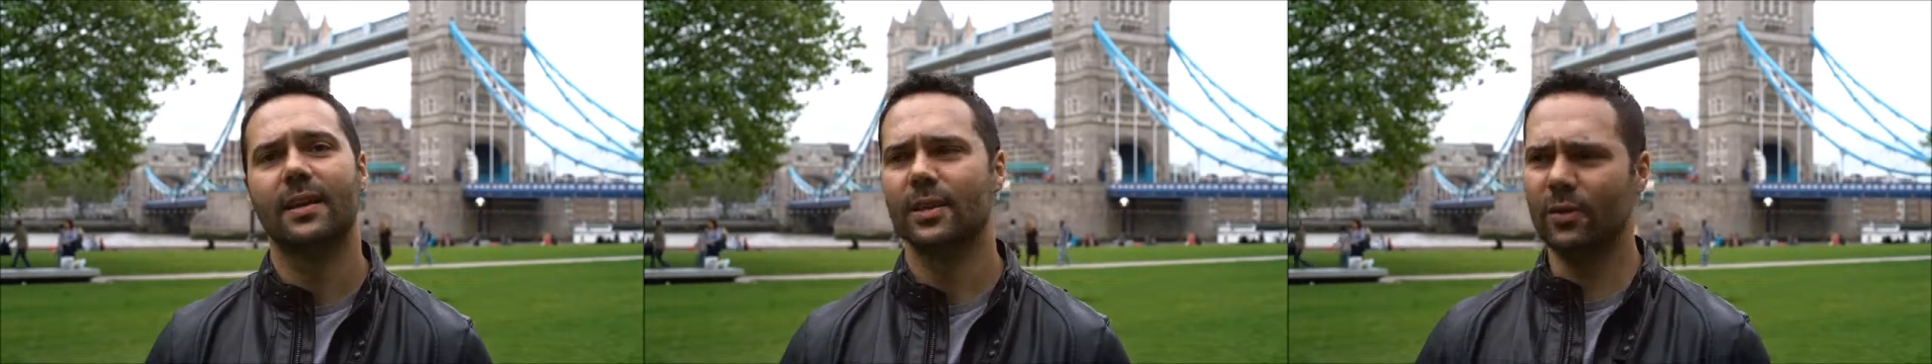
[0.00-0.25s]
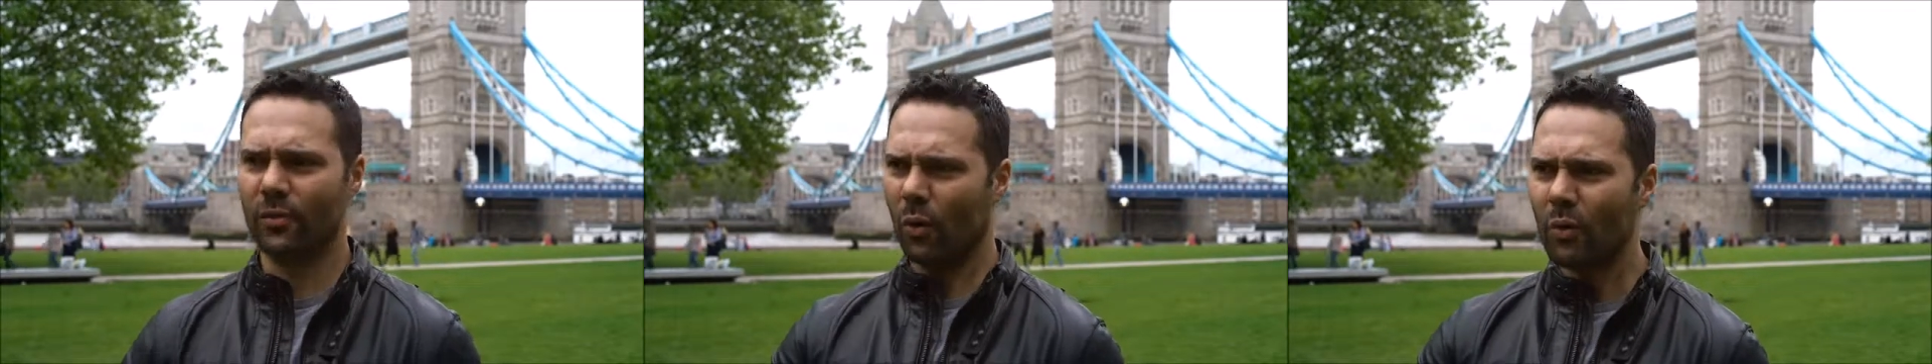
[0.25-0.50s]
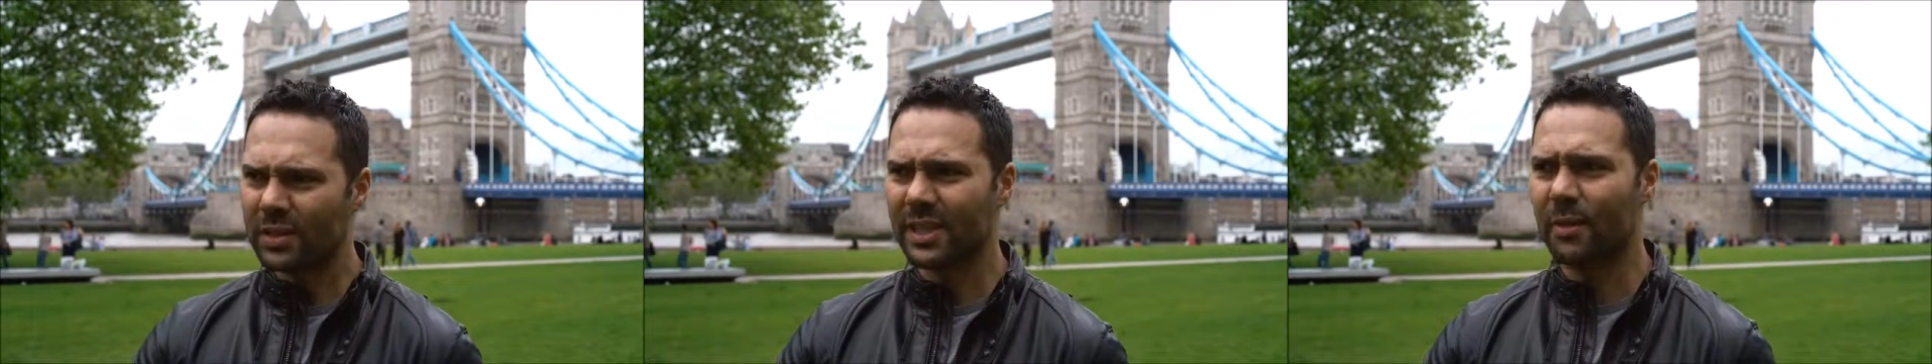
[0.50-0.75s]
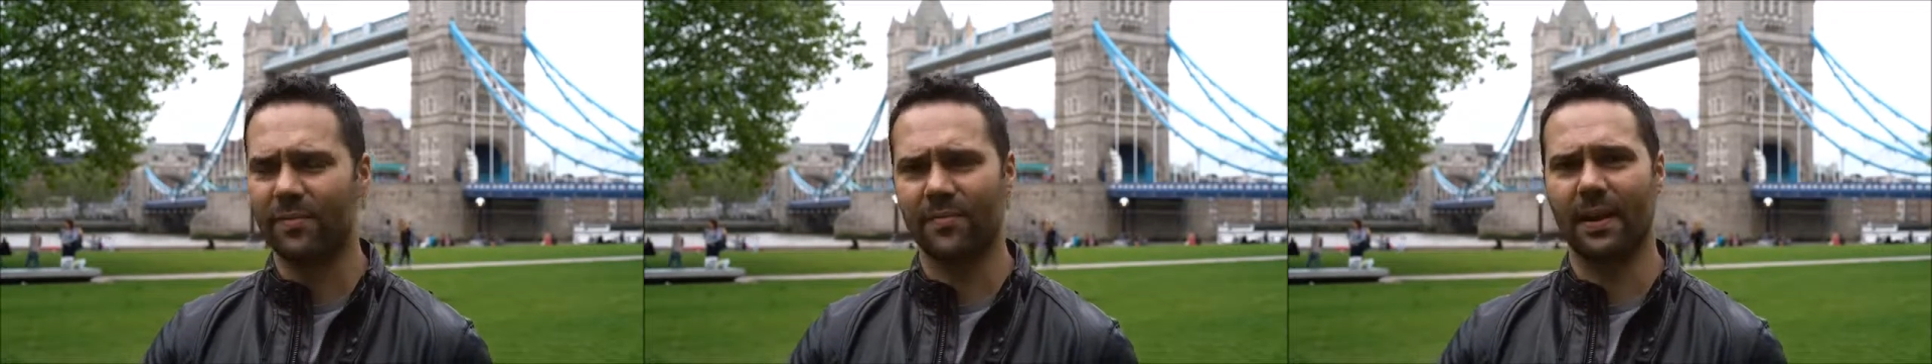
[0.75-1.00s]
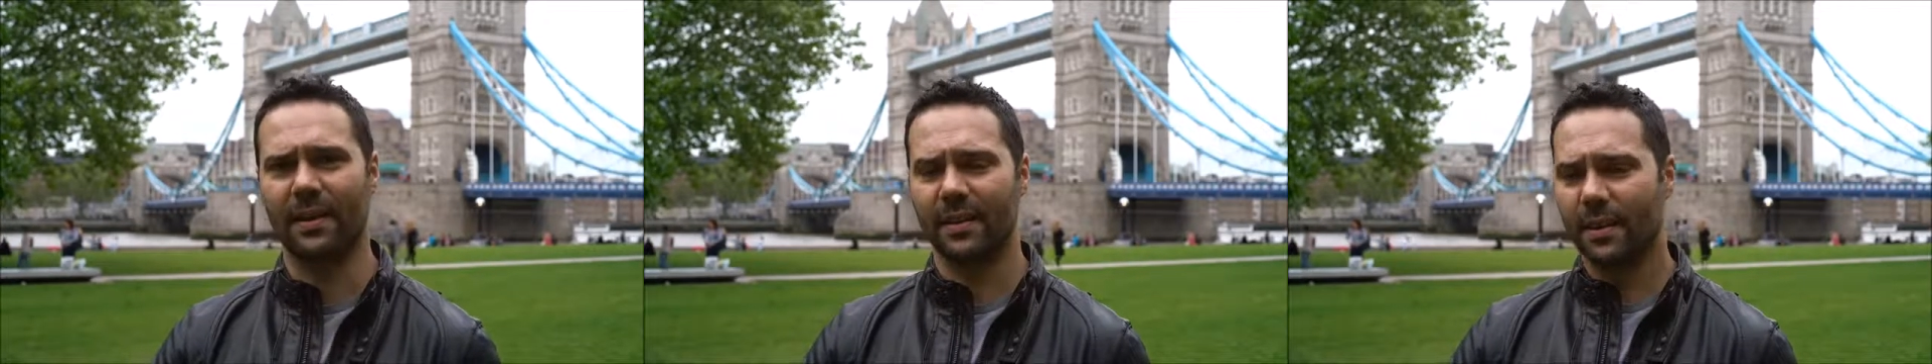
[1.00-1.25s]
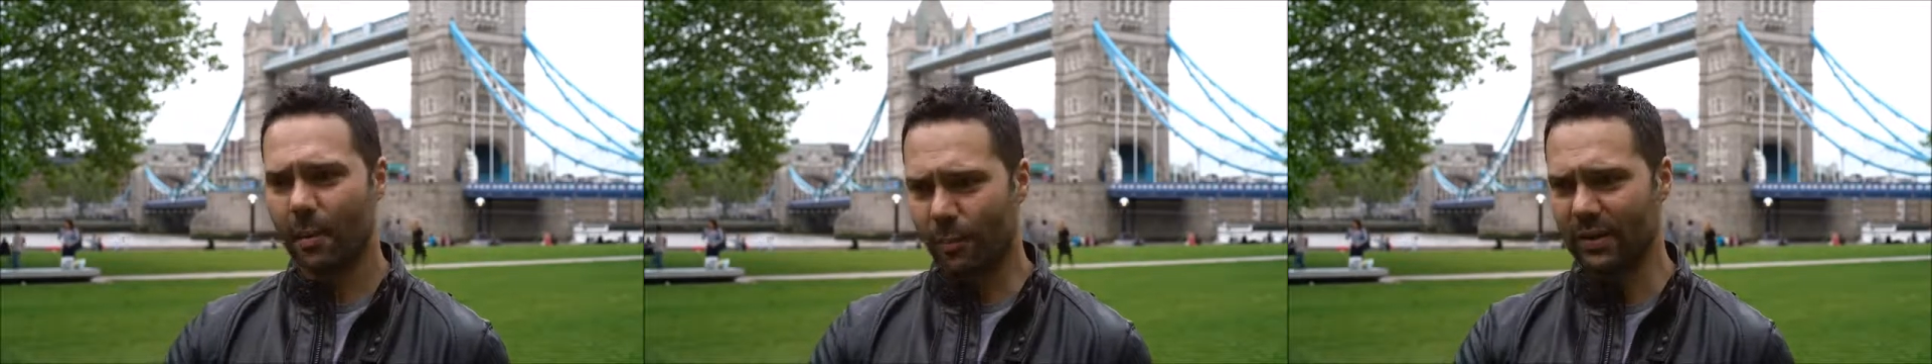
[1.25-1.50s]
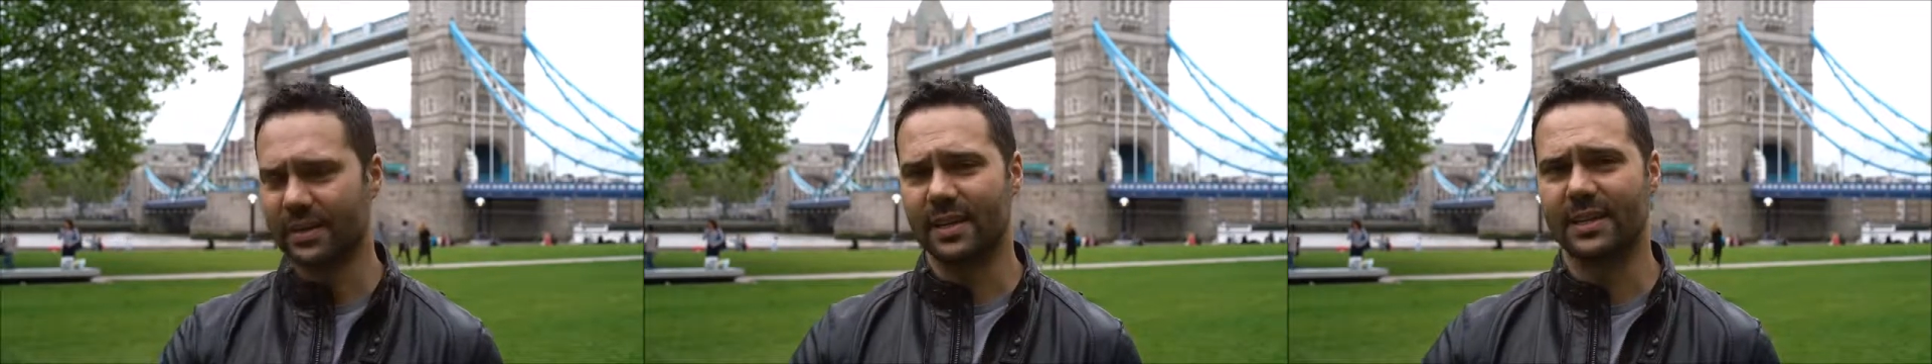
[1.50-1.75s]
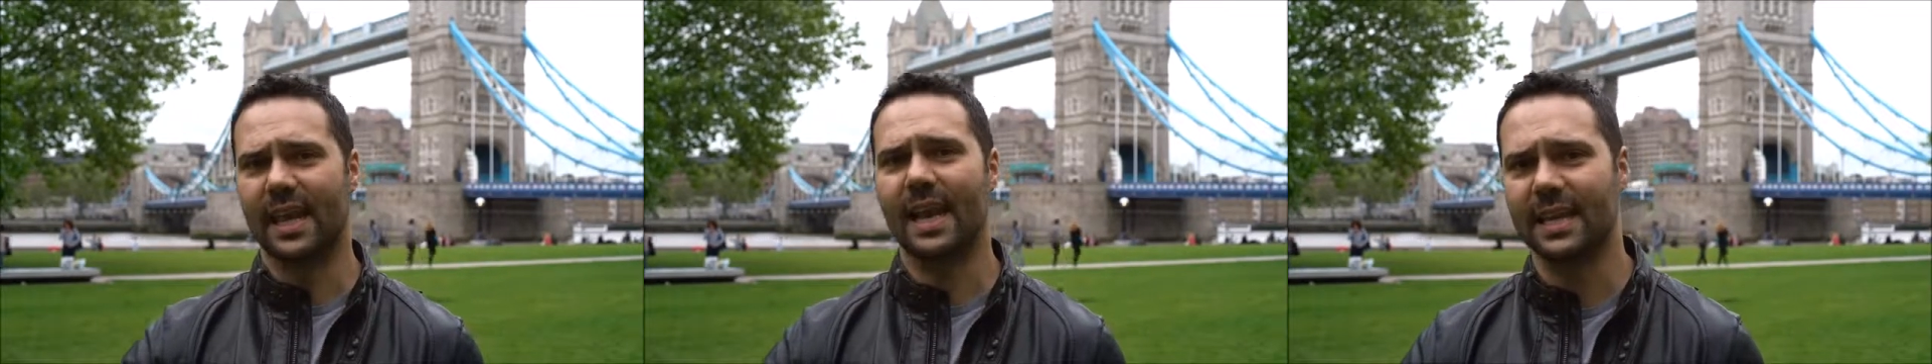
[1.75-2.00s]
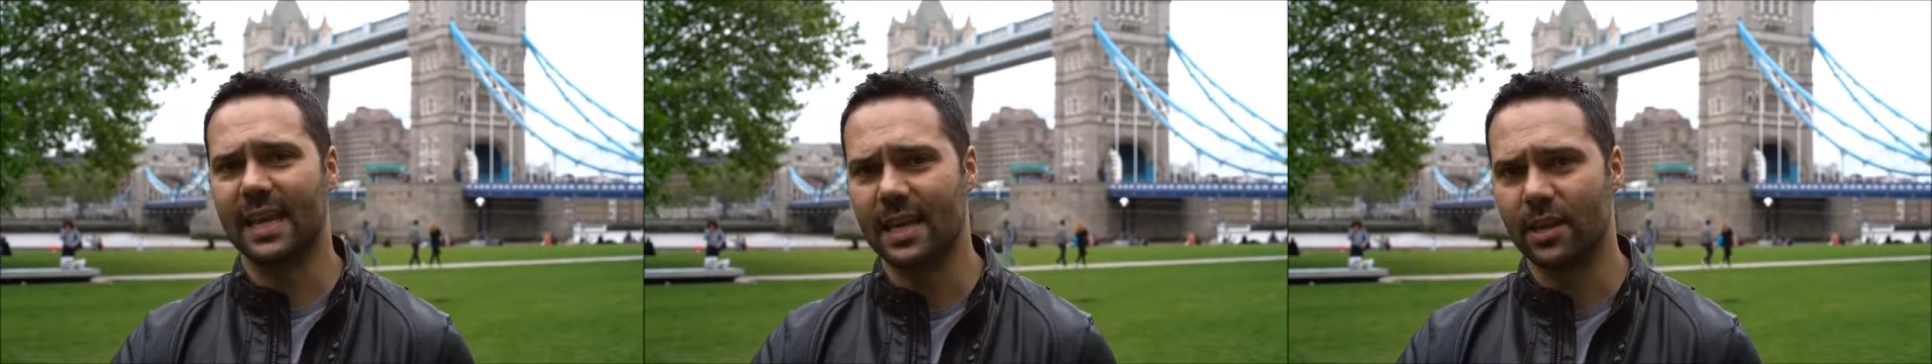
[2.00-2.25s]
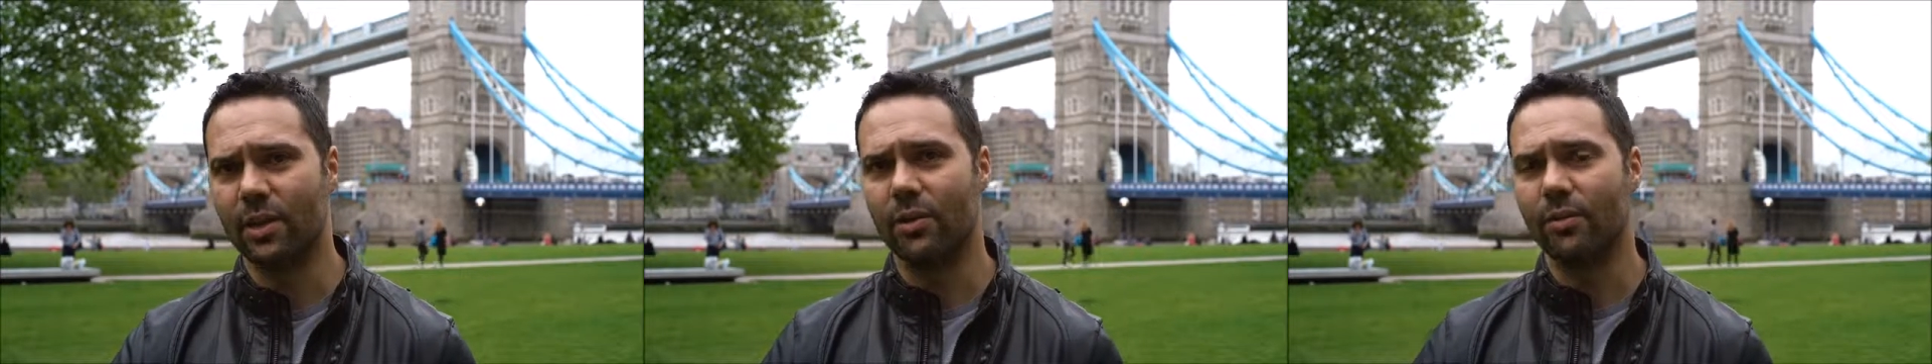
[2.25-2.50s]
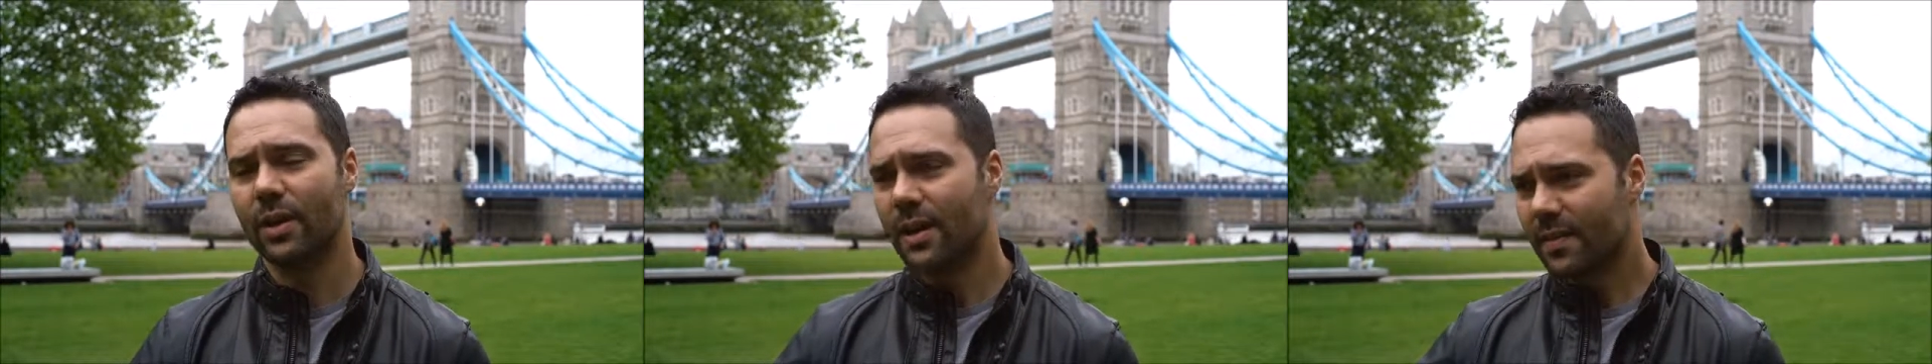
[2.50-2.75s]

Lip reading: So of course they would fund Britain to stay in the EU.